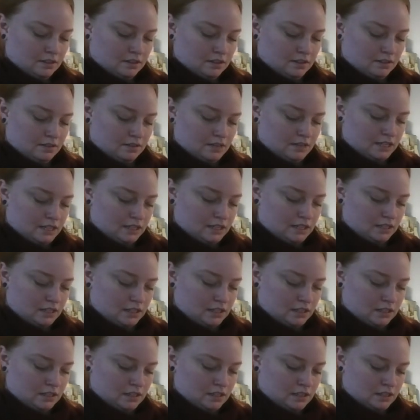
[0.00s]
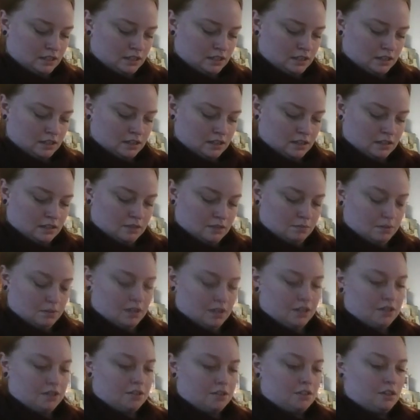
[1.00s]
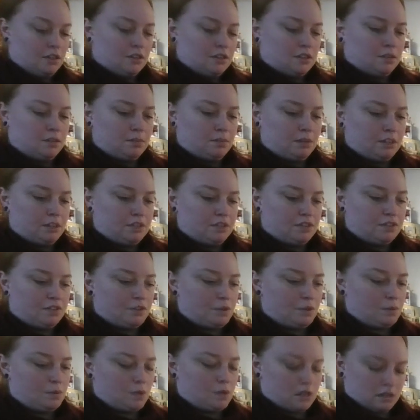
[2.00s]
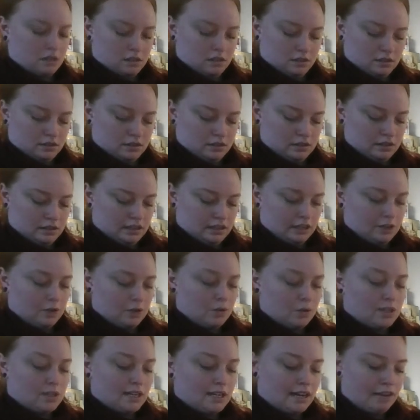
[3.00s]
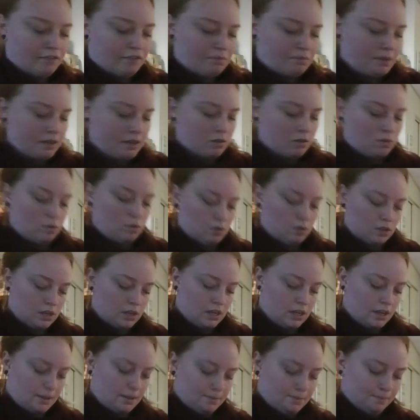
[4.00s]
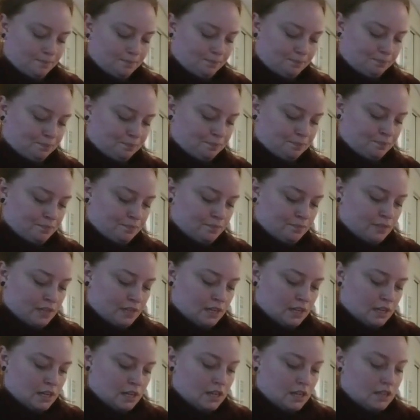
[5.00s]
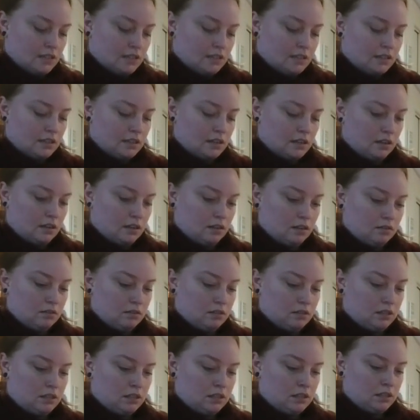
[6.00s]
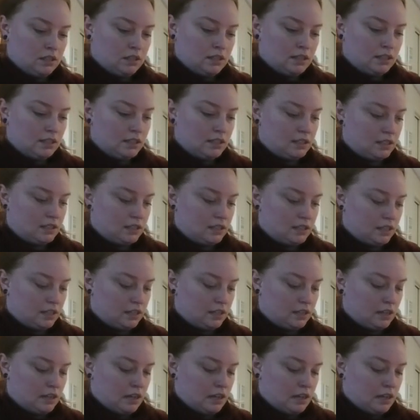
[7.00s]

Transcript: All right. It starts on page 51, and then it goes in alphabetical order. So let's see.